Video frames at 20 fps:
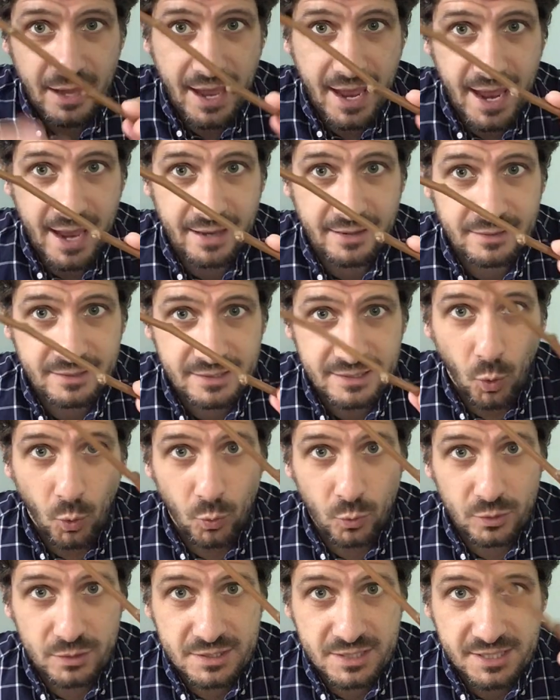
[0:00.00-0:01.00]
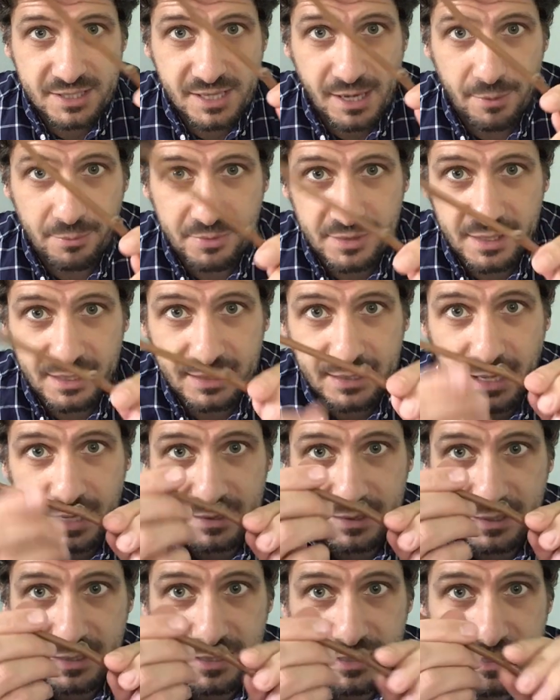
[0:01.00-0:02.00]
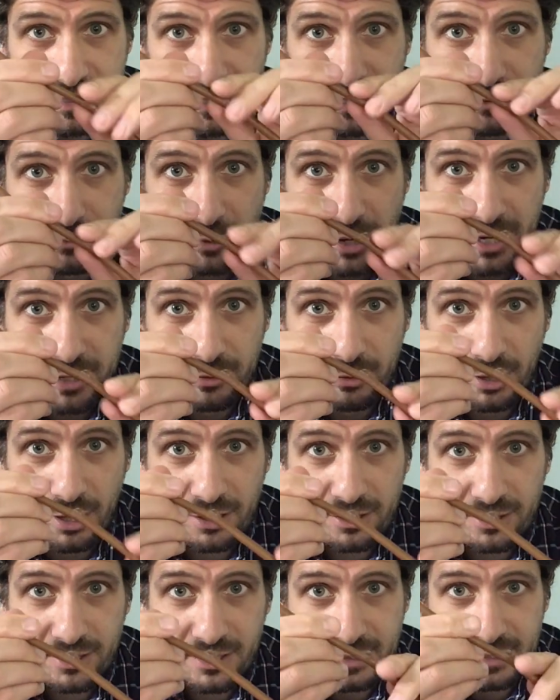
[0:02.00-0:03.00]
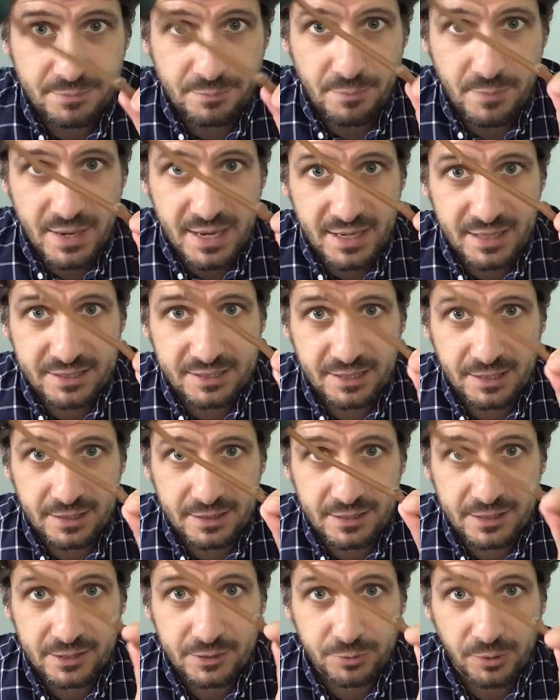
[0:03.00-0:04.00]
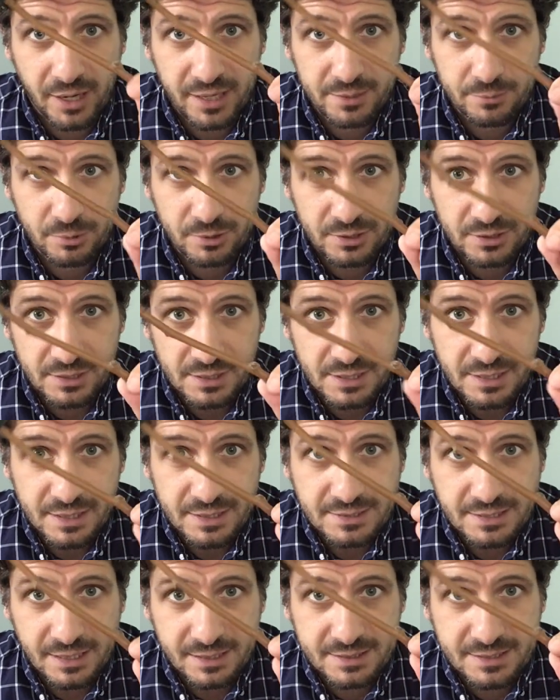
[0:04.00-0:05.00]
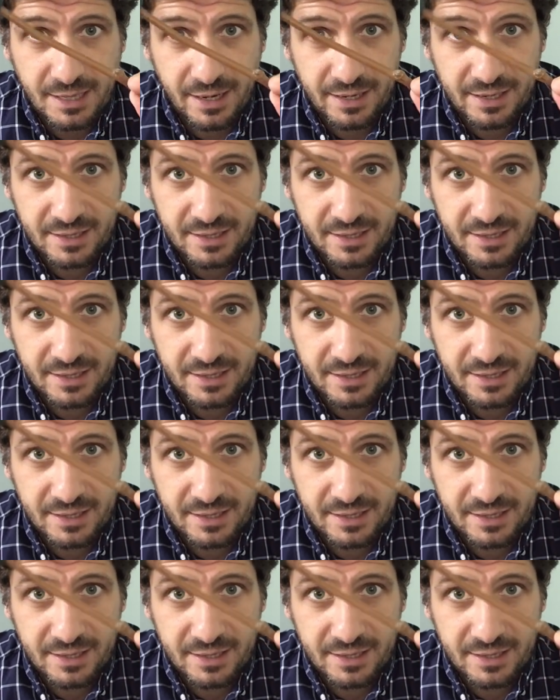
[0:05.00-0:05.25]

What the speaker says: hand holds something that is irregular. It makes an incredible tactile